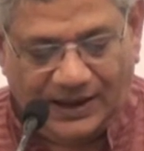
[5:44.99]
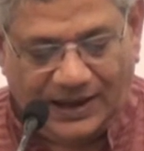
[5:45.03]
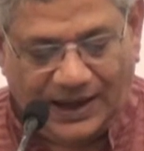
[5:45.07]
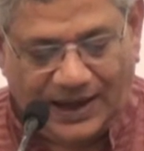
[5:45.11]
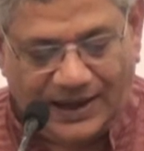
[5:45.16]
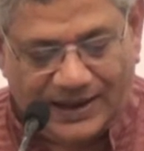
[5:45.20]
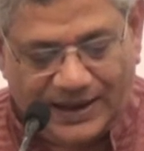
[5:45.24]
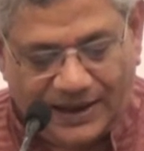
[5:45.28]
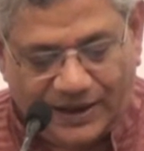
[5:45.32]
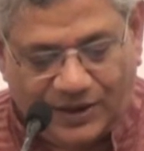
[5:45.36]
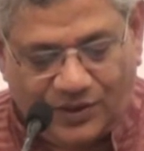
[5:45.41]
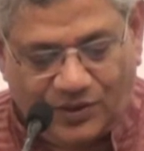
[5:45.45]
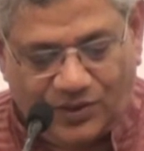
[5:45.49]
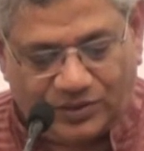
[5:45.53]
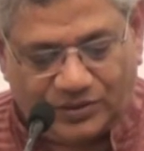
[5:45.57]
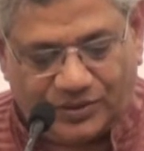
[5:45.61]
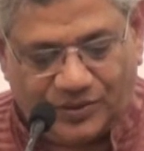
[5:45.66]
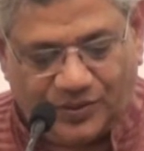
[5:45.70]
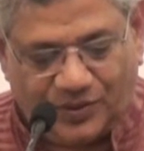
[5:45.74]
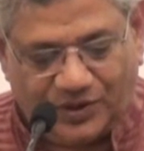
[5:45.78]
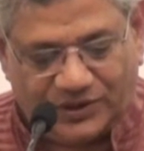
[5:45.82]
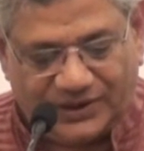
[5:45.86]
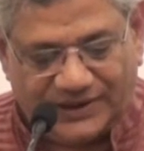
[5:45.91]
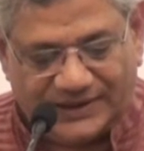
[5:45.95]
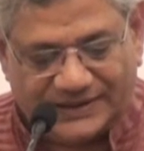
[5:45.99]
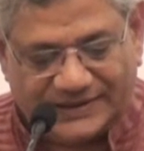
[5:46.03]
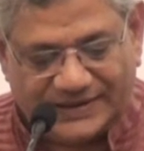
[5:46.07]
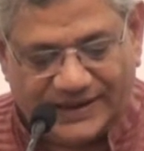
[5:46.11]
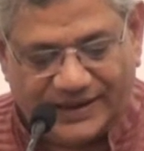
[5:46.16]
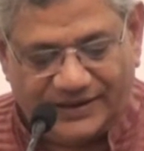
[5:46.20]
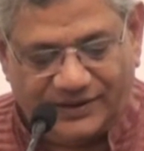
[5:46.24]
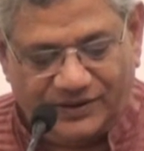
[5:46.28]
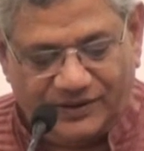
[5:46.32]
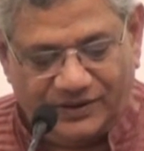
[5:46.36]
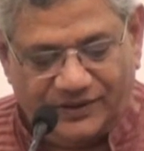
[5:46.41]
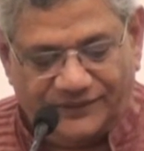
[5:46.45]
and I quote what he
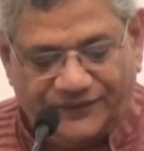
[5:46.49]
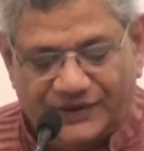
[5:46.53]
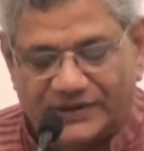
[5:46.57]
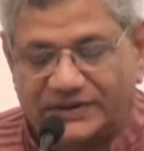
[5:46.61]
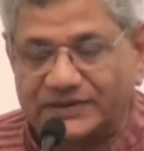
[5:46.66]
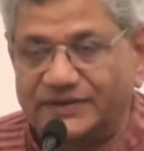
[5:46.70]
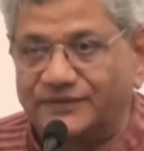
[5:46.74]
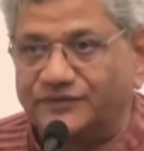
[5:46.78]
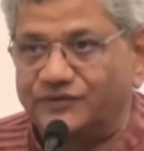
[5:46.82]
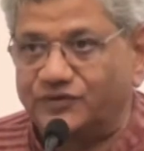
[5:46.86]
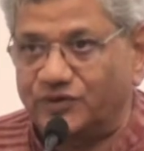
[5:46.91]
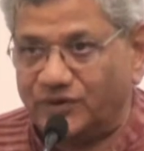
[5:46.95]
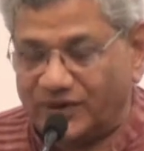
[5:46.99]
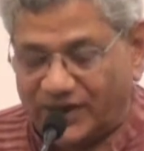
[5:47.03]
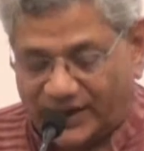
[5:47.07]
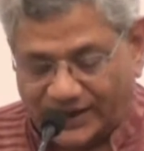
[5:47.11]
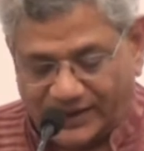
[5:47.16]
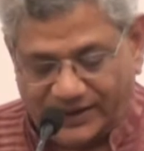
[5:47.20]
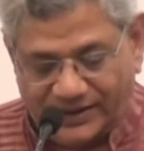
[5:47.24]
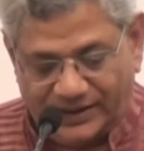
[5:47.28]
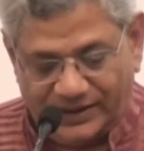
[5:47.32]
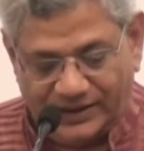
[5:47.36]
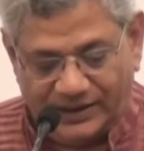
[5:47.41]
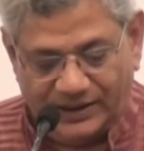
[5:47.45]
said on the 1st of July.